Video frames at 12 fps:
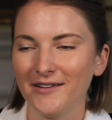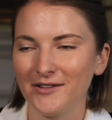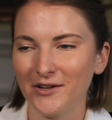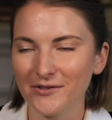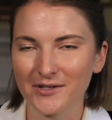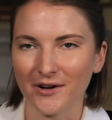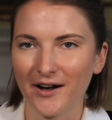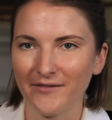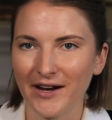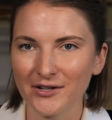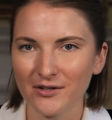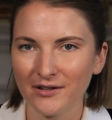you know, sir, I've
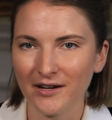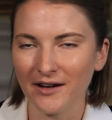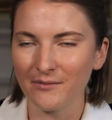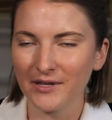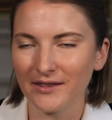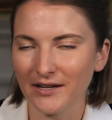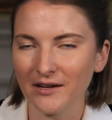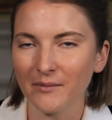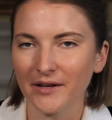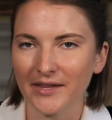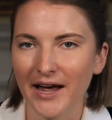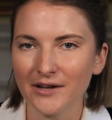actually kind of been thinking
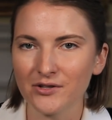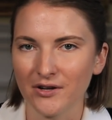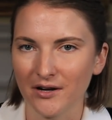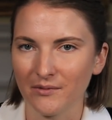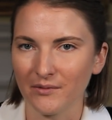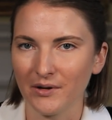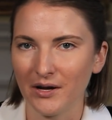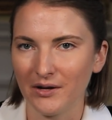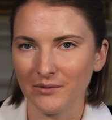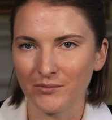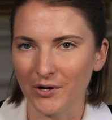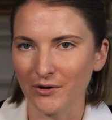about the
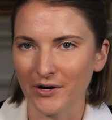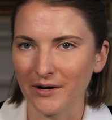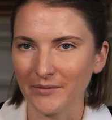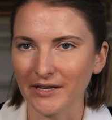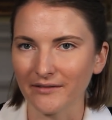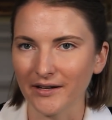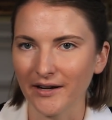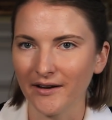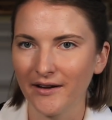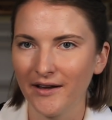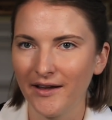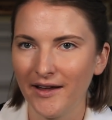astronaut program lately.